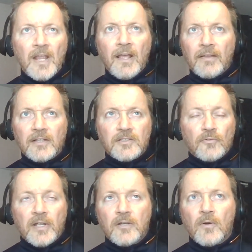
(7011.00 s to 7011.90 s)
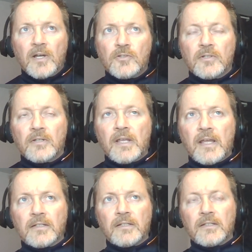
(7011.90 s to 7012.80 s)
That's a great question.
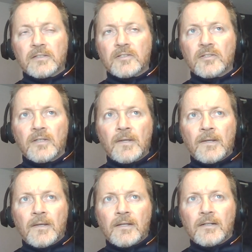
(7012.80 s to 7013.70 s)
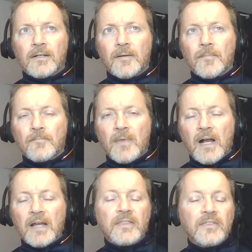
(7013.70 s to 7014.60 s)
And it's um,
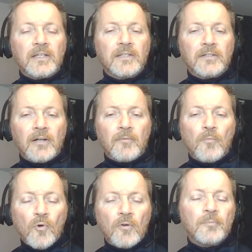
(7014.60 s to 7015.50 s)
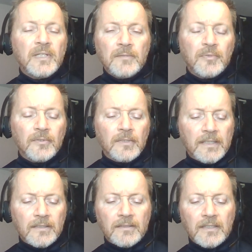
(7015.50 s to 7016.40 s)
I think there are more people
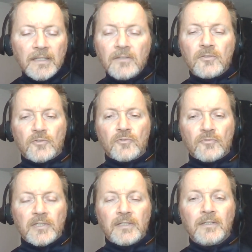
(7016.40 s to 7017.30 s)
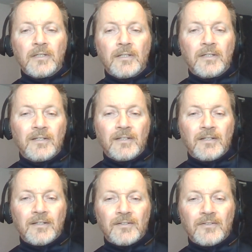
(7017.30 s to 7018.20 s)
in industry
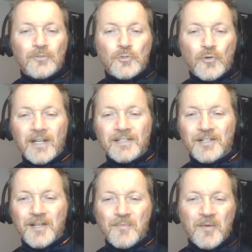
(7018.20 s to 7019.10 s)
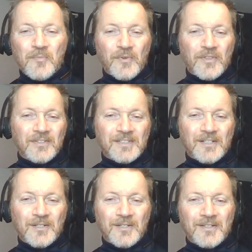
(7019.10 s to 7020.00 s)
trying to come up with a,
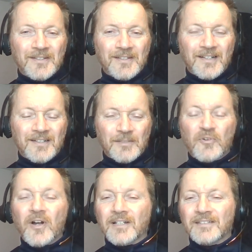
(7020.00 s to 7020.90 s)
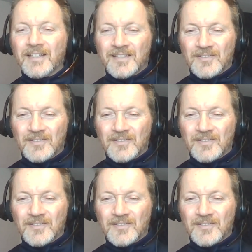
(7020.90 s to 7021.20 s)
a product they can